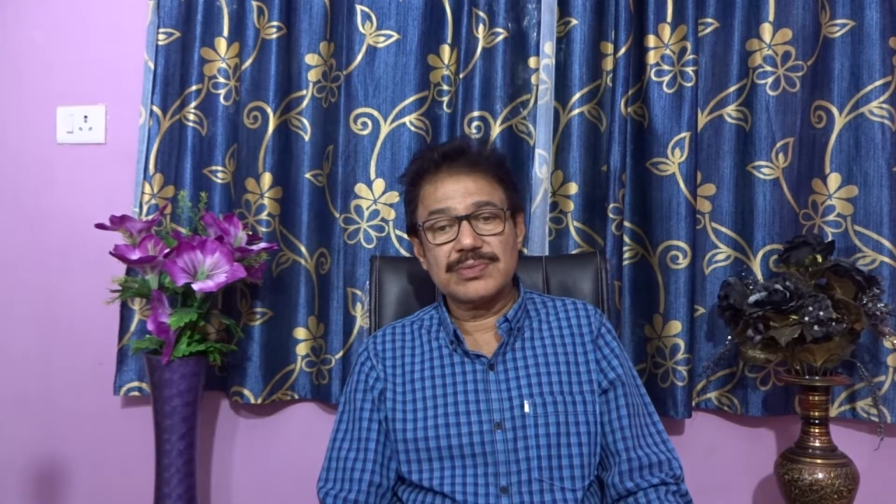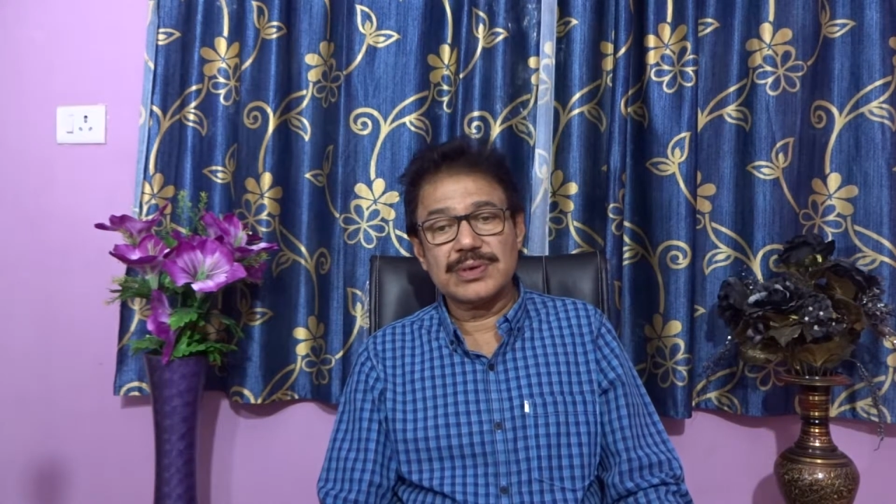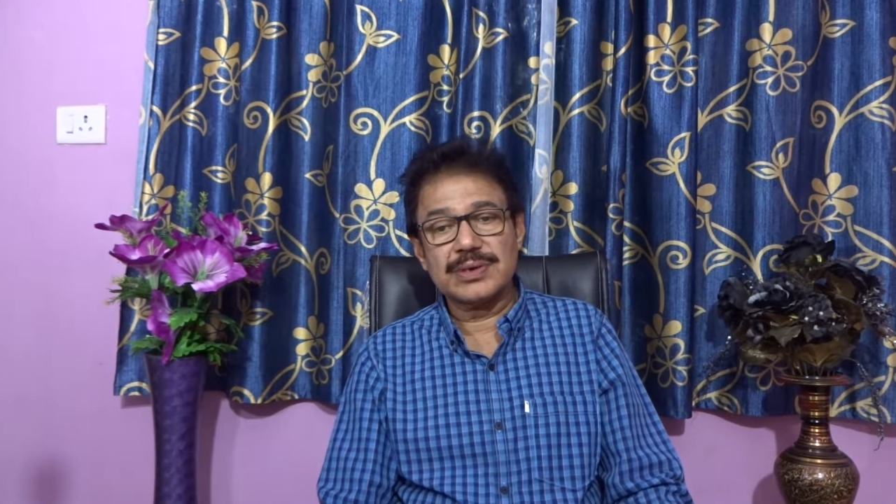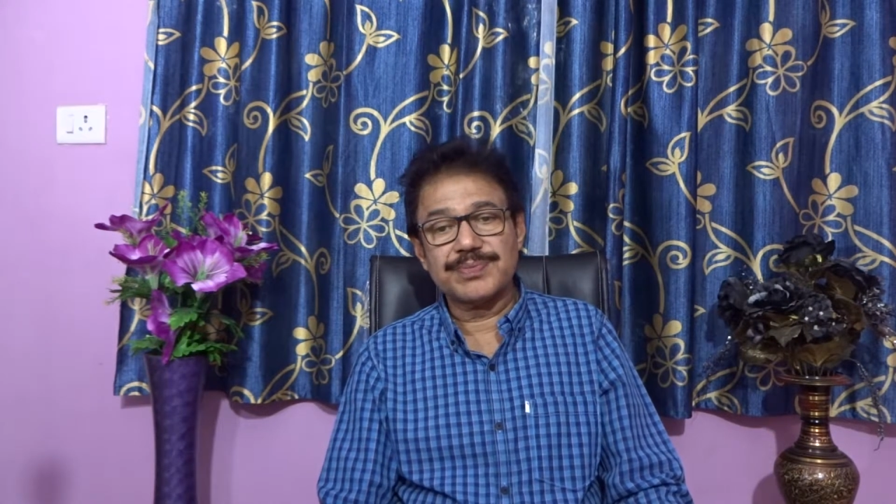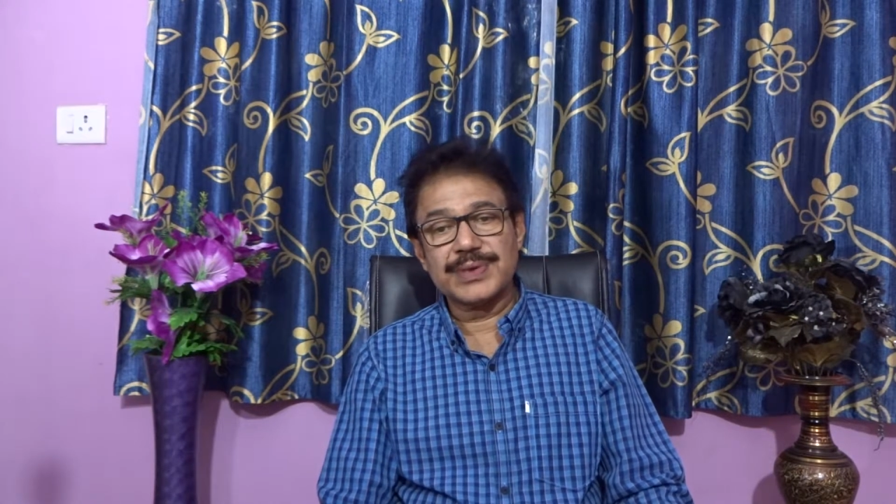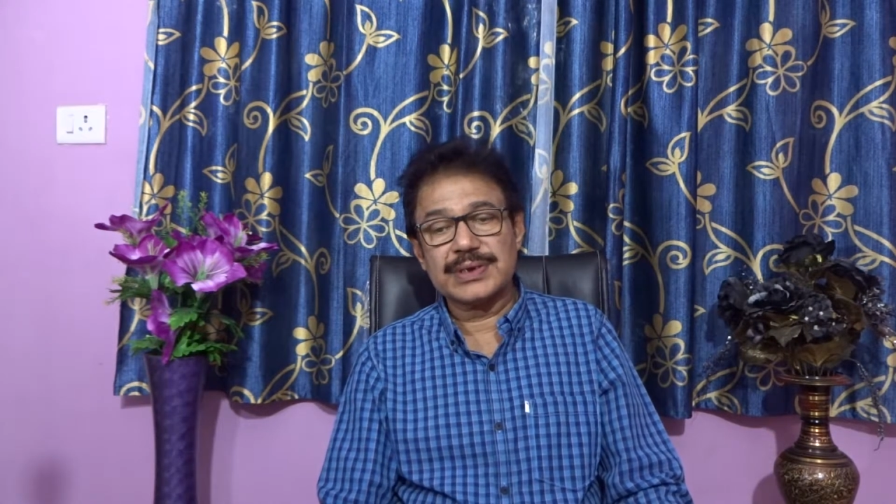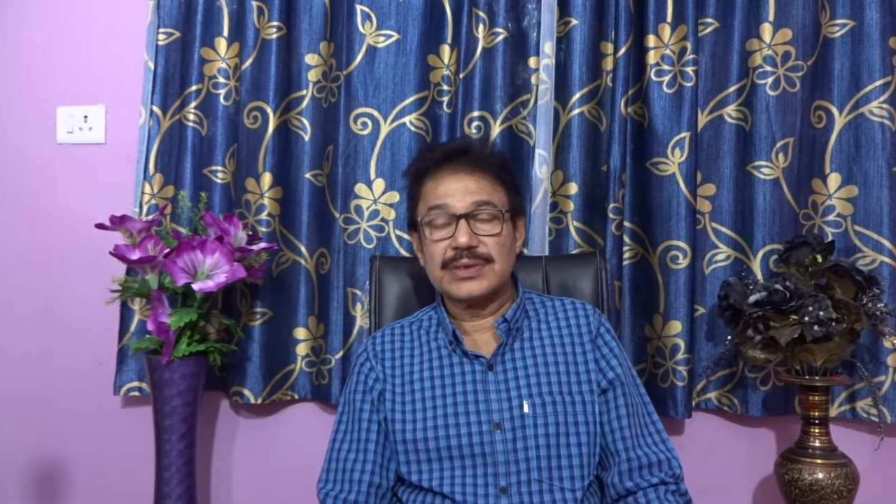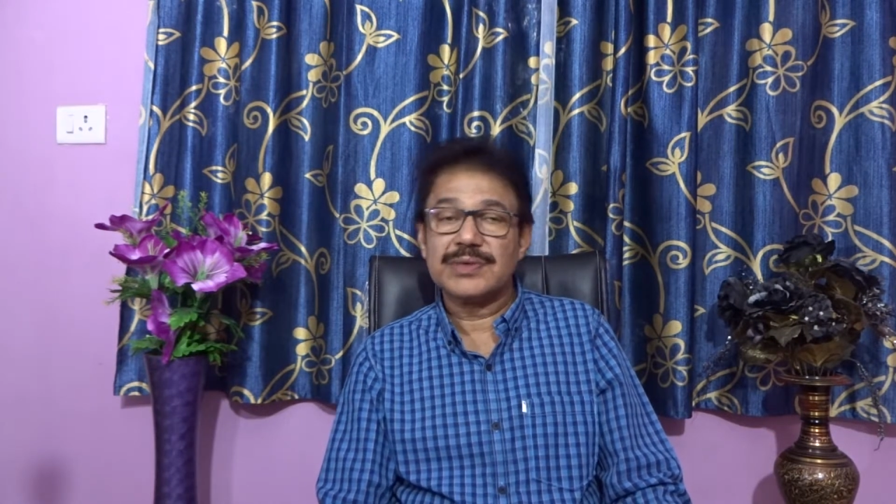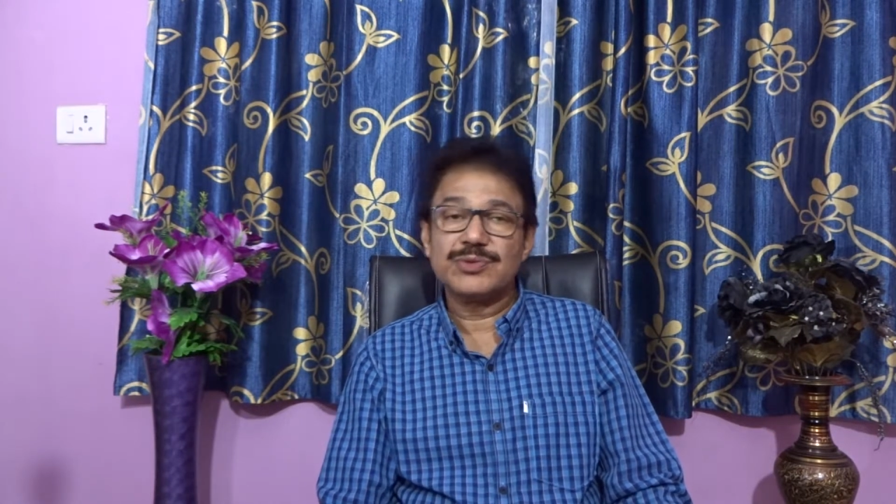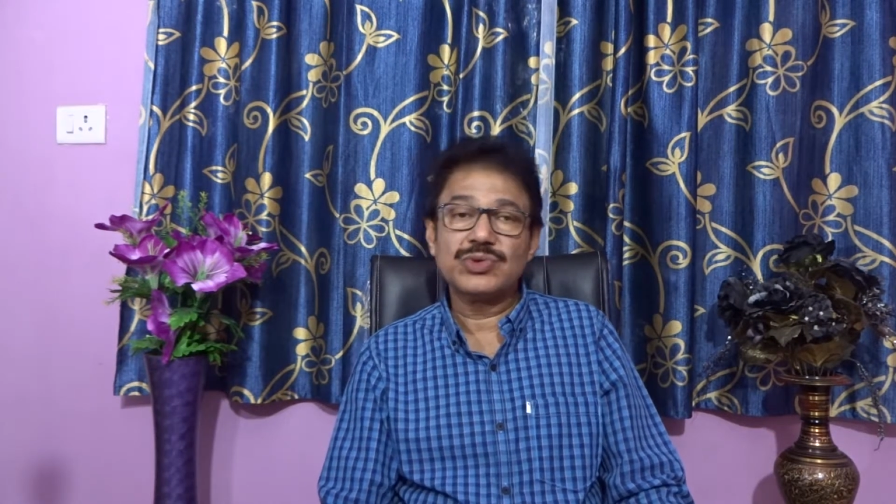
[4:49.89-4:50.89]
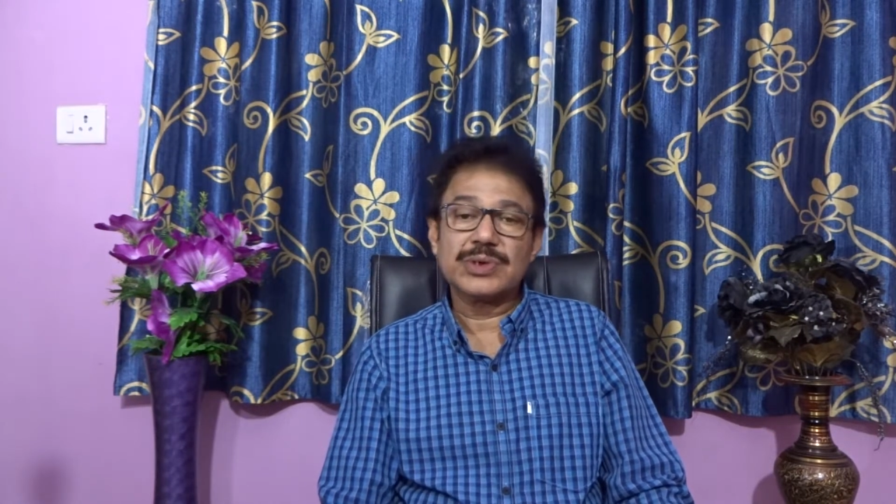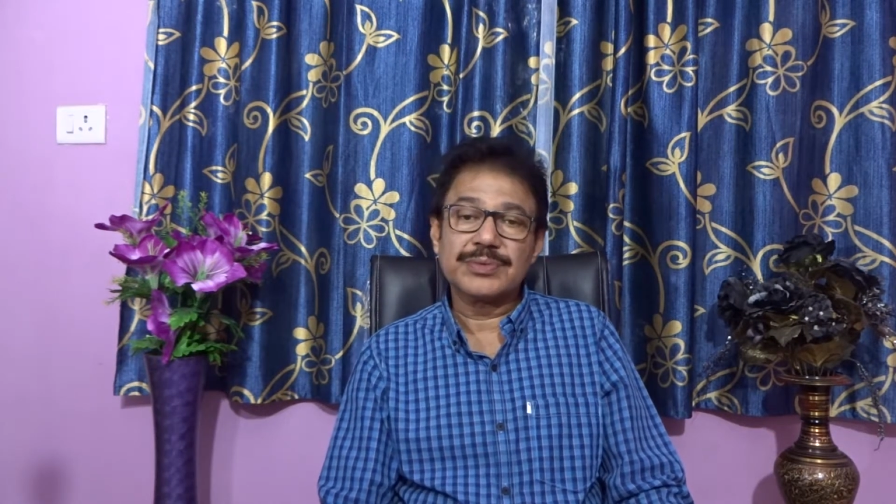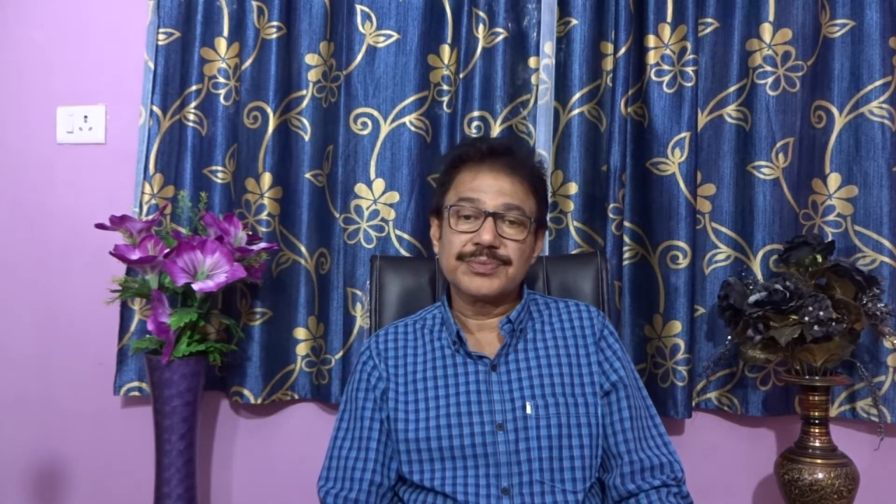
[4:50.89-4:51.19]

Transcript: it in the future.